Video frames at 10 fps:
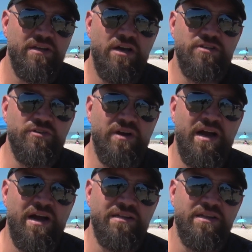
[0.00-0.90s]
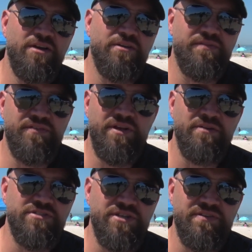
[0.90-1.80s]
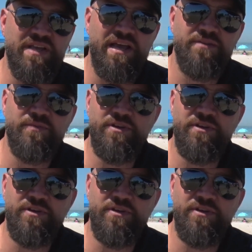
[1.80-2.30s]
under a high load. If you don't do that,